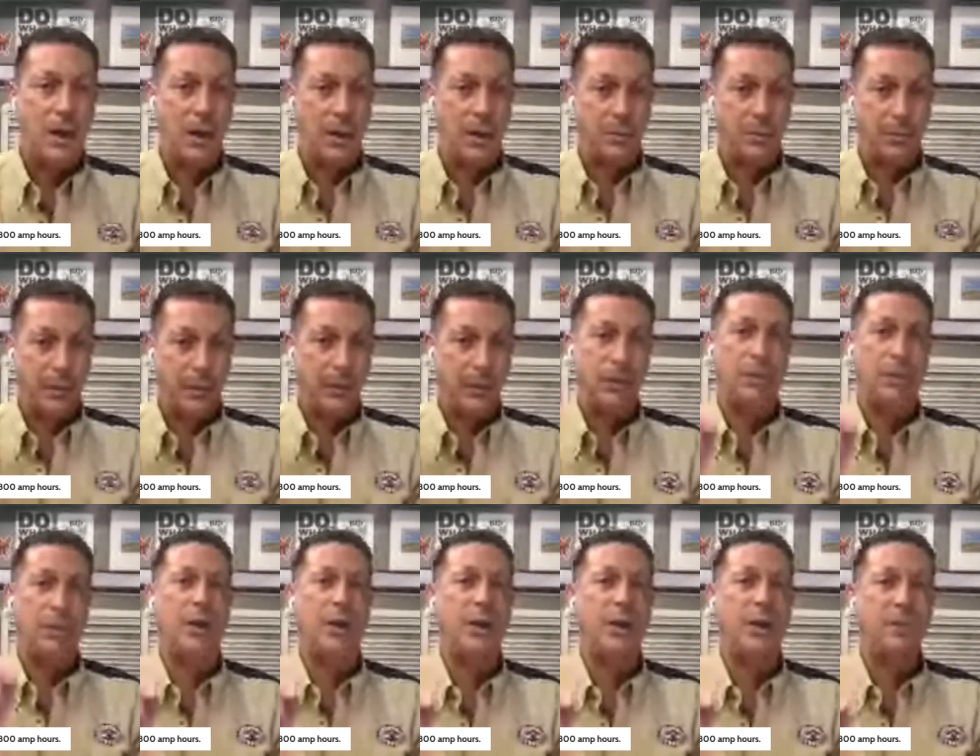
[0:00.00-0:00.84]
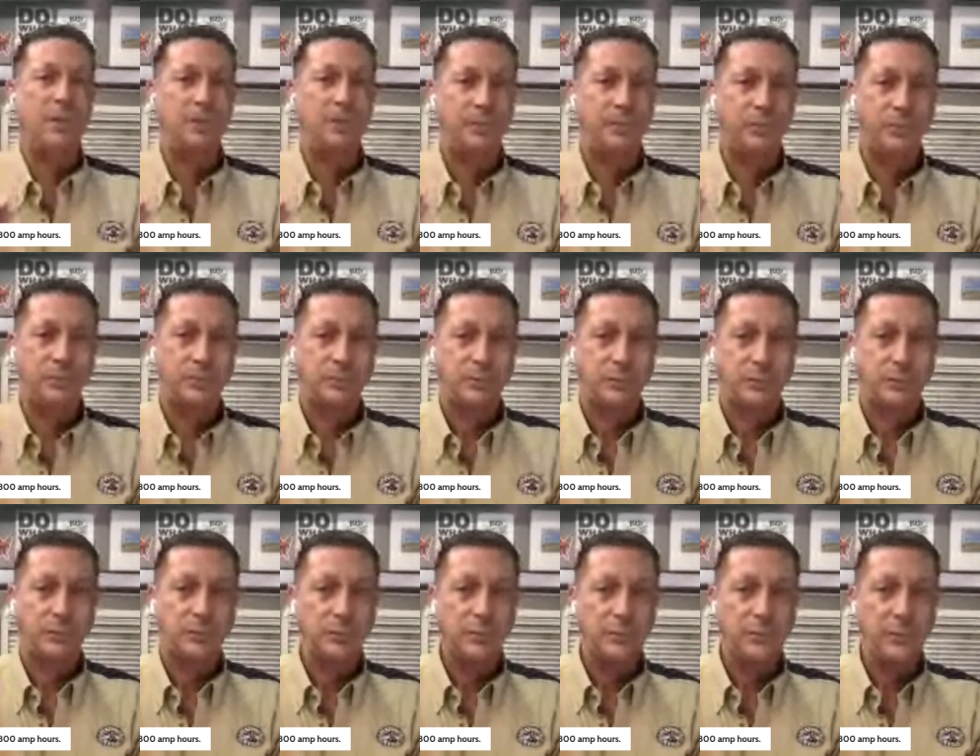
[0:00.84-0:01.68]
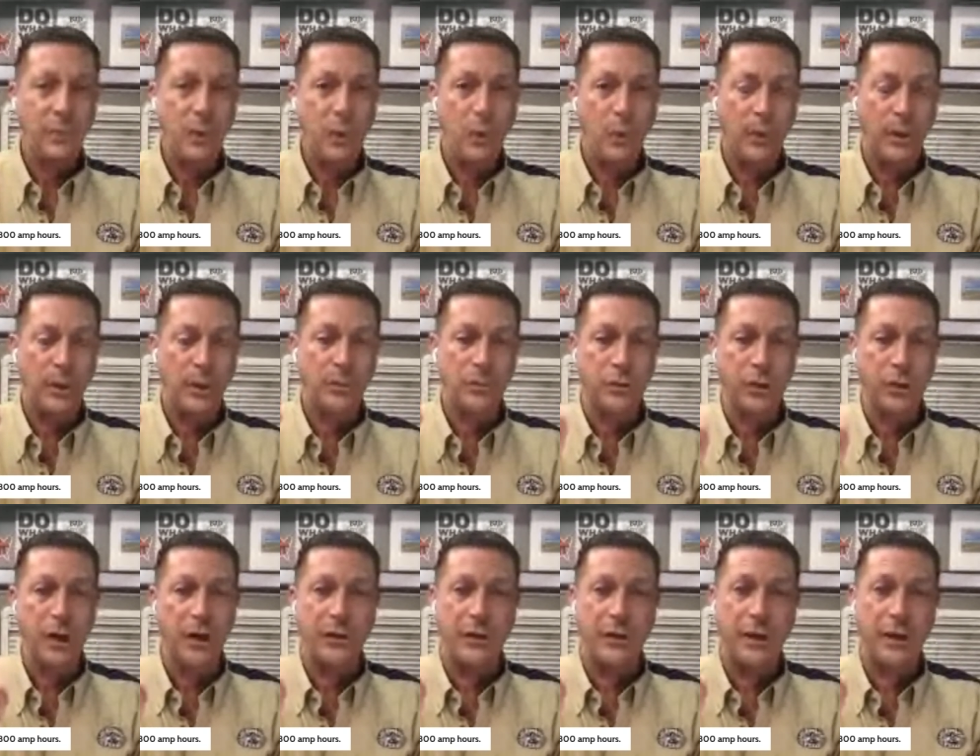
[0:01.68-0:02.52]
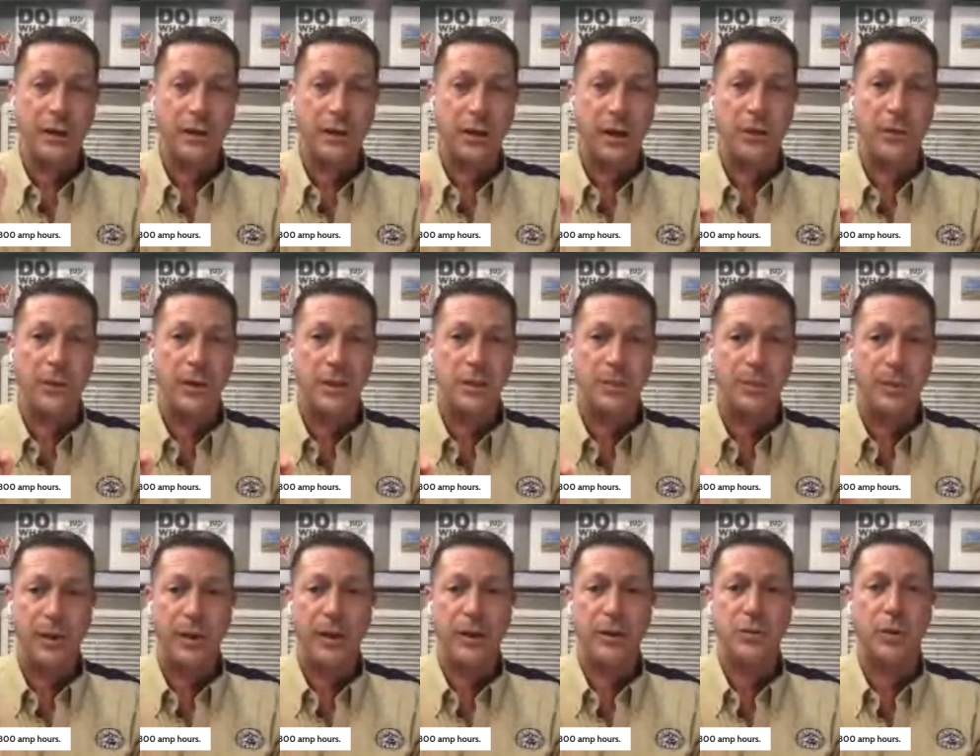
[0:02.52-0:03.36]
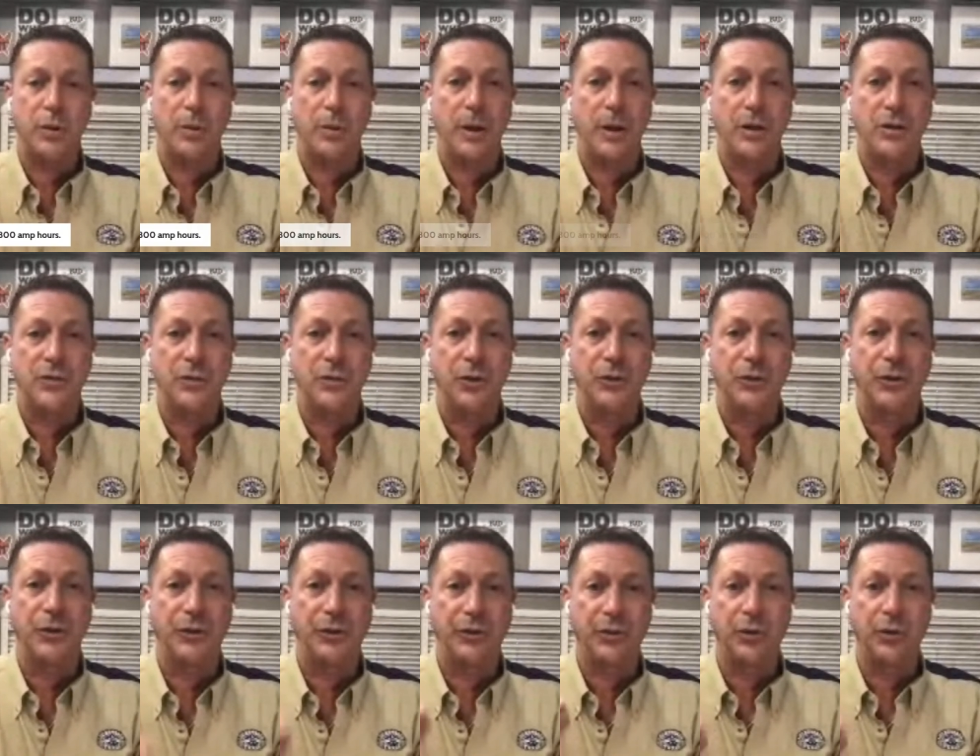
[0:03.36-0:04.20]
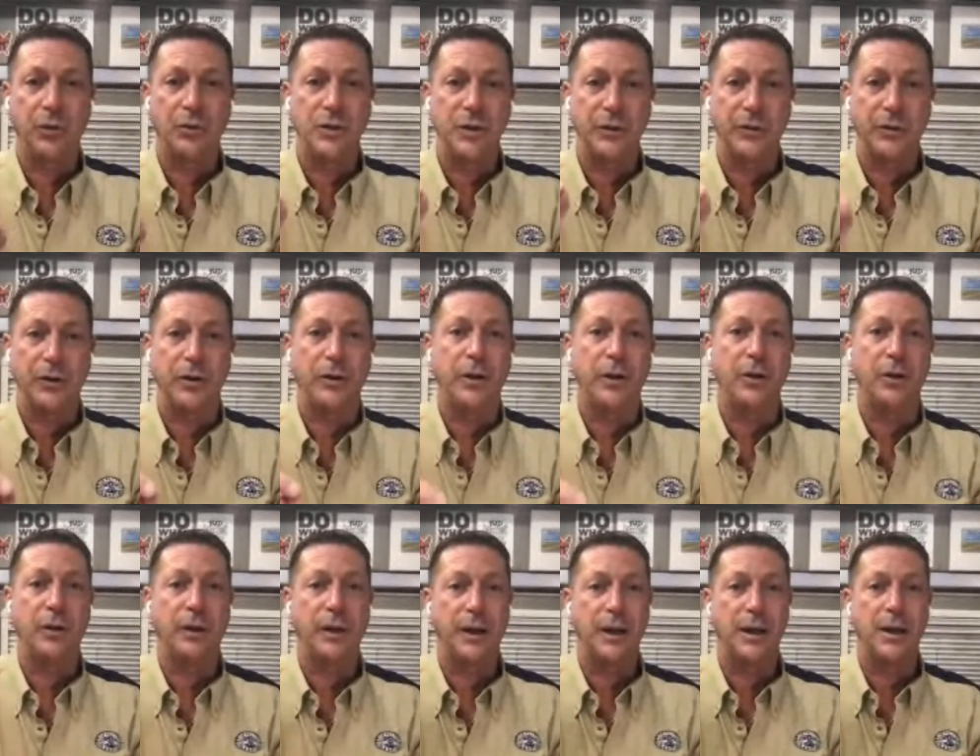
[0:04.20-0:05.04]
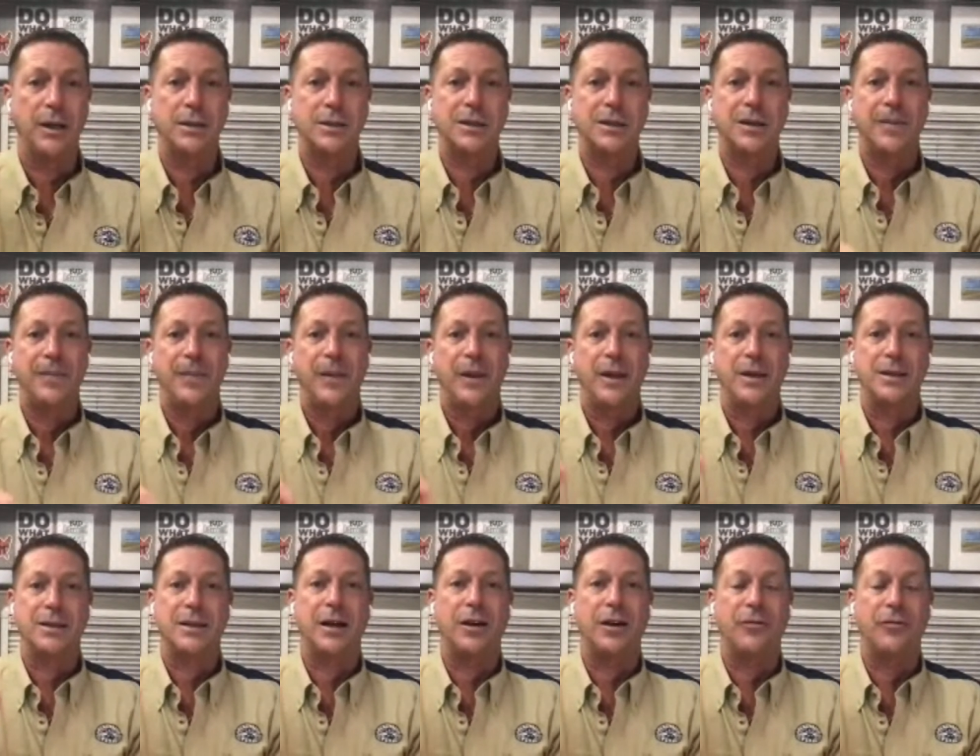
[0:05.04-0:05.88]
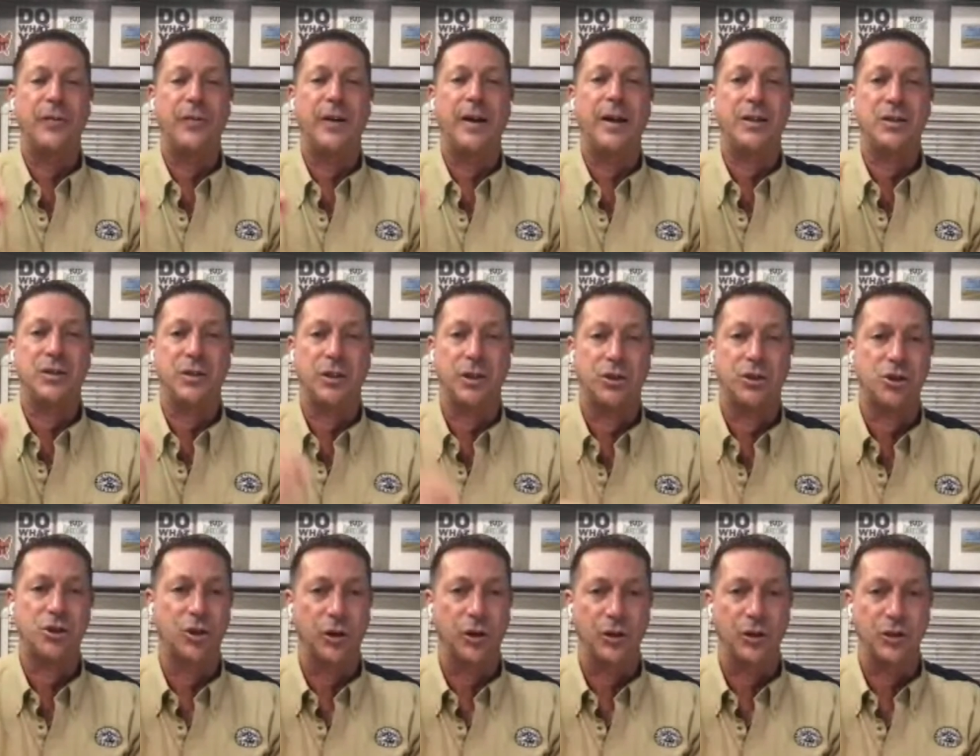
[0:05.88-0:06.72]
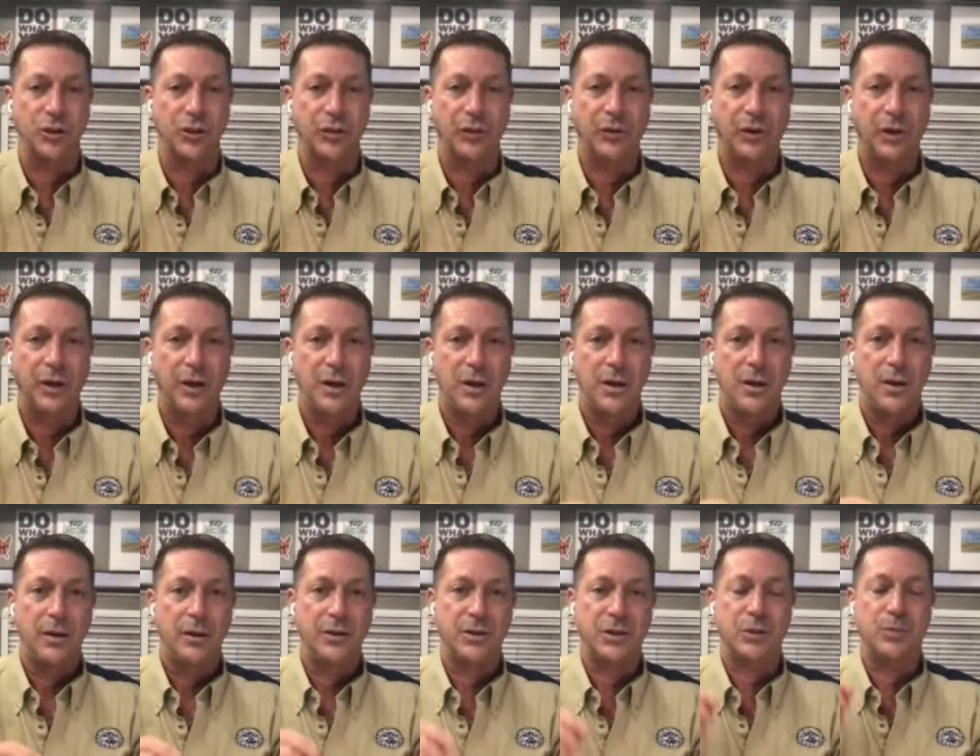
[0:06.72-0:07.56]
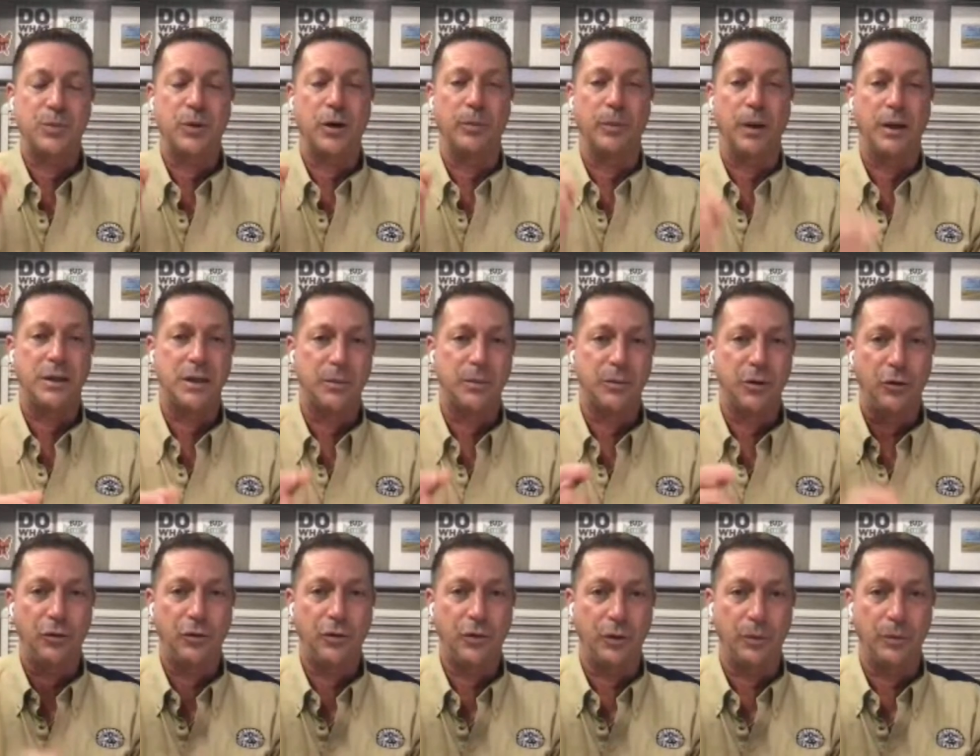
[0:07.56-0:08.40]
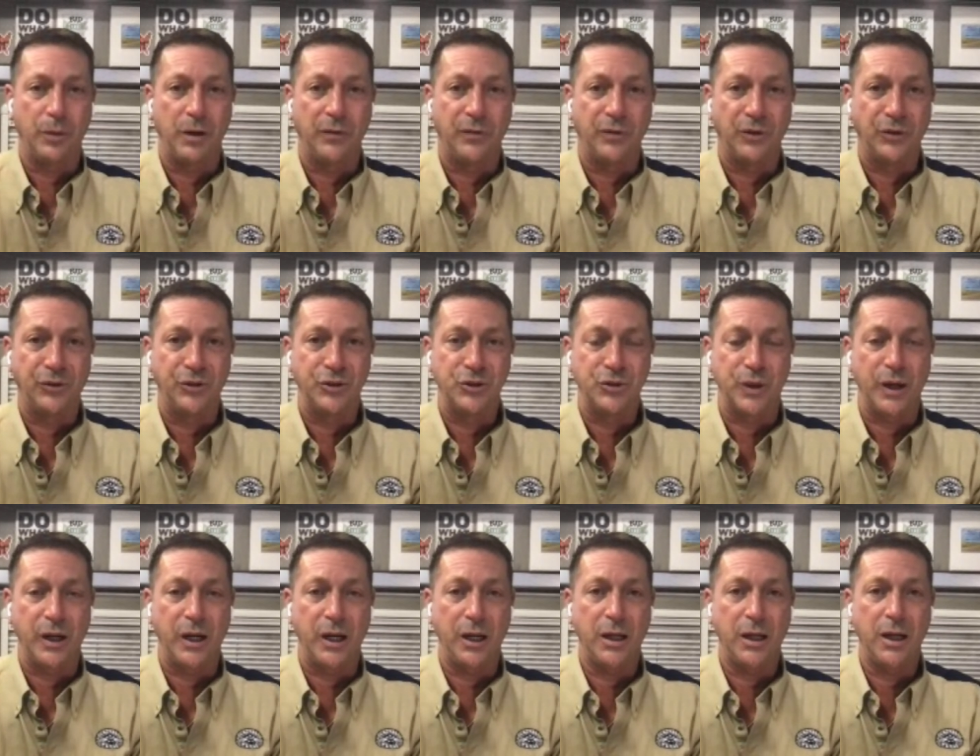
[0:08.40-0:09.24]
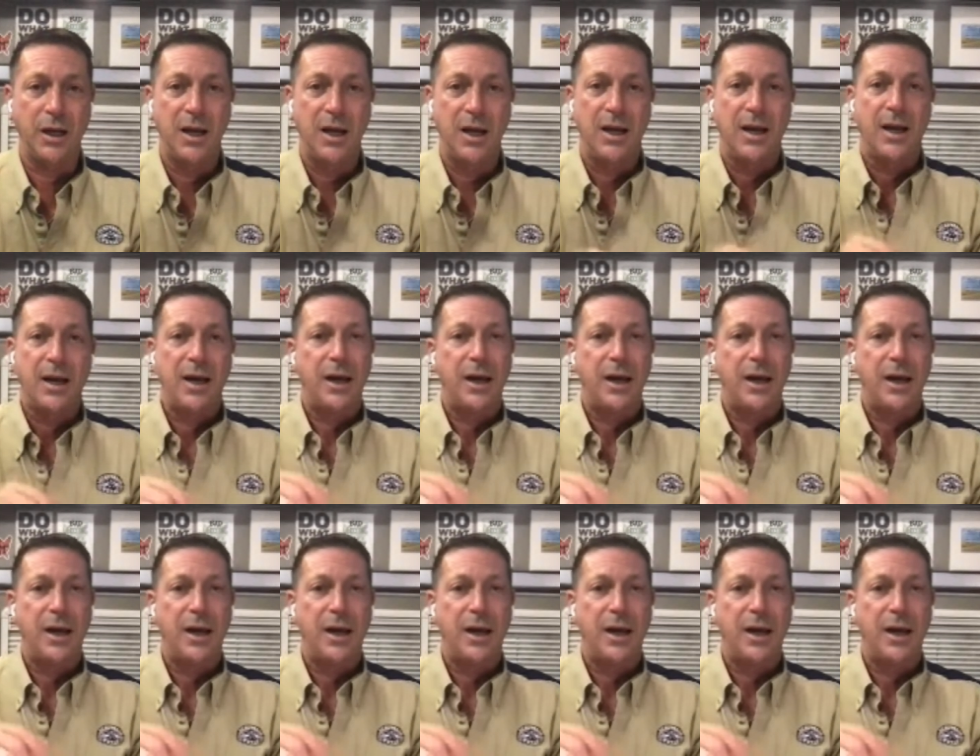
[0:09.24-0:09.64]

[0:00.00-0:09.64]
And by the way, when I'm driving at highway speeds, what makes Volta so different than the other guys is how fast it charges. This is part of my demo during my Volta training.